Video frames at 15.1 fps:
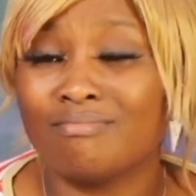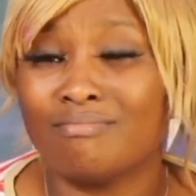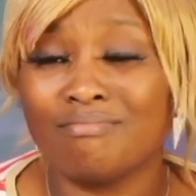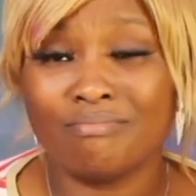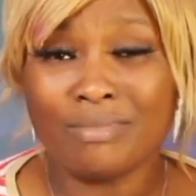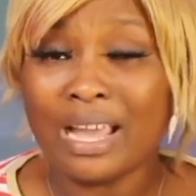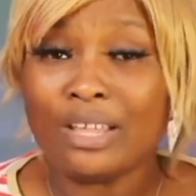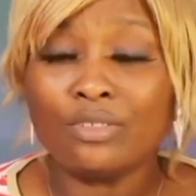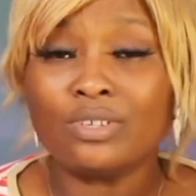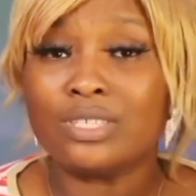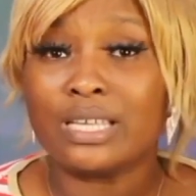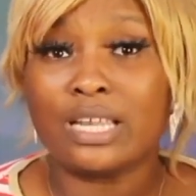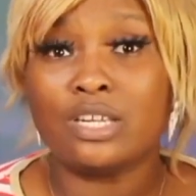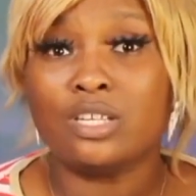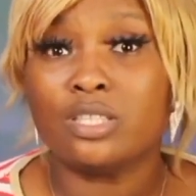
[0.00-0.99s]
I don't
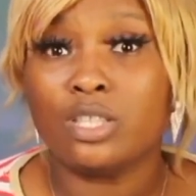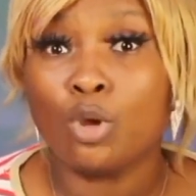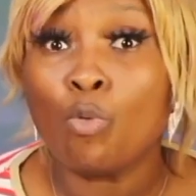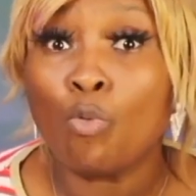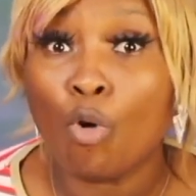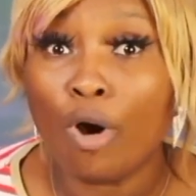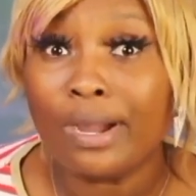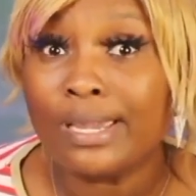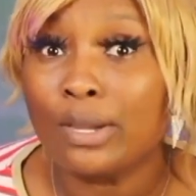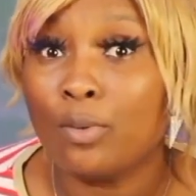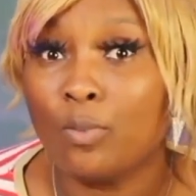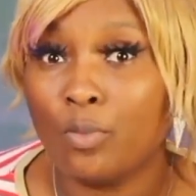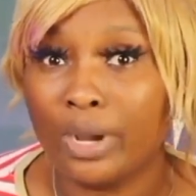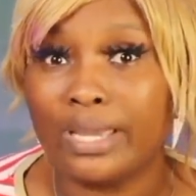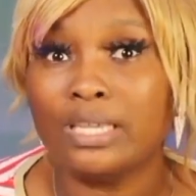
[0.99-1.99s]
say anything wrong
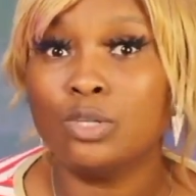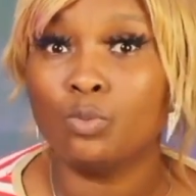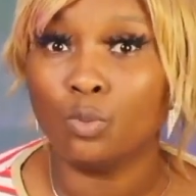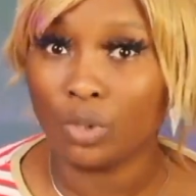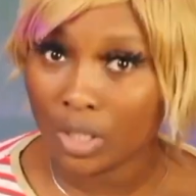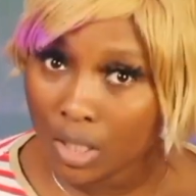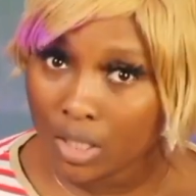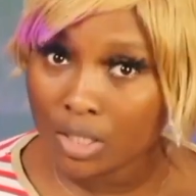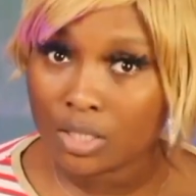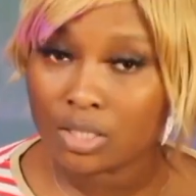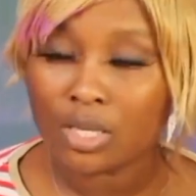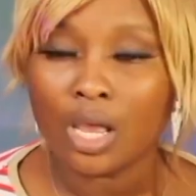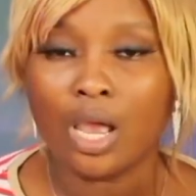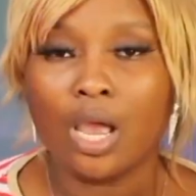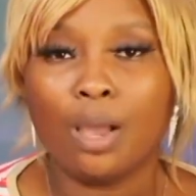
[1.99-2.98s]
in wearing
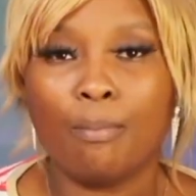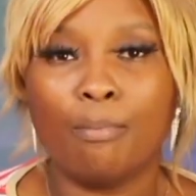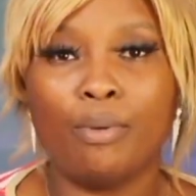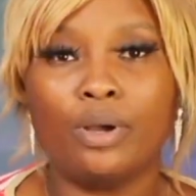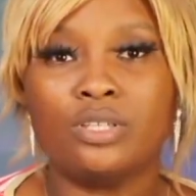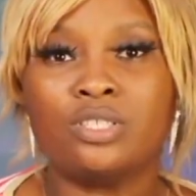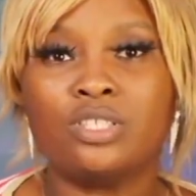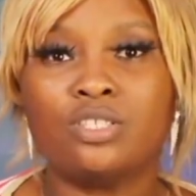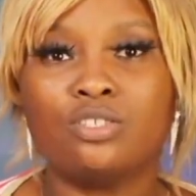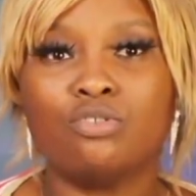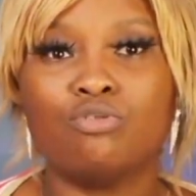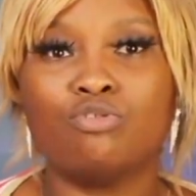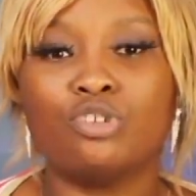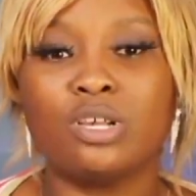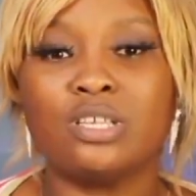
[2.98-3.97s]
wigs, but
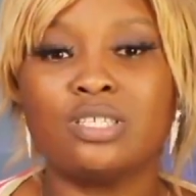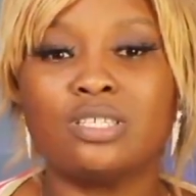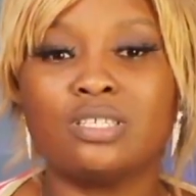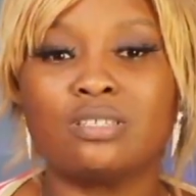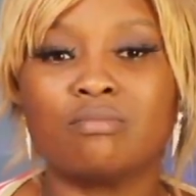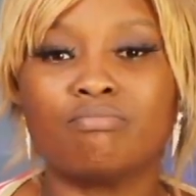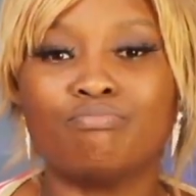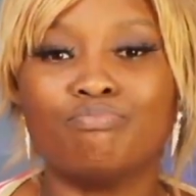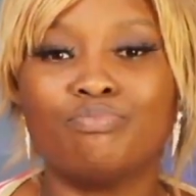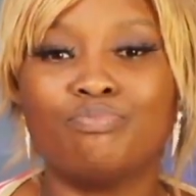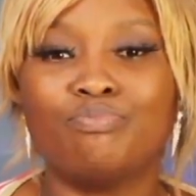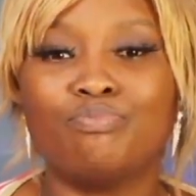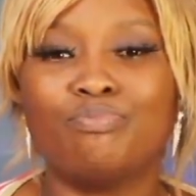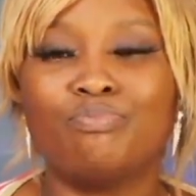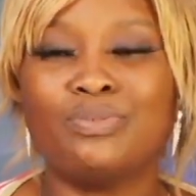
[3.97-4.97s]
just
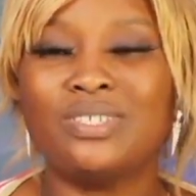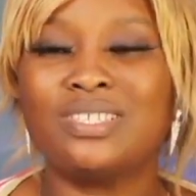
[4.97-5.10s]
be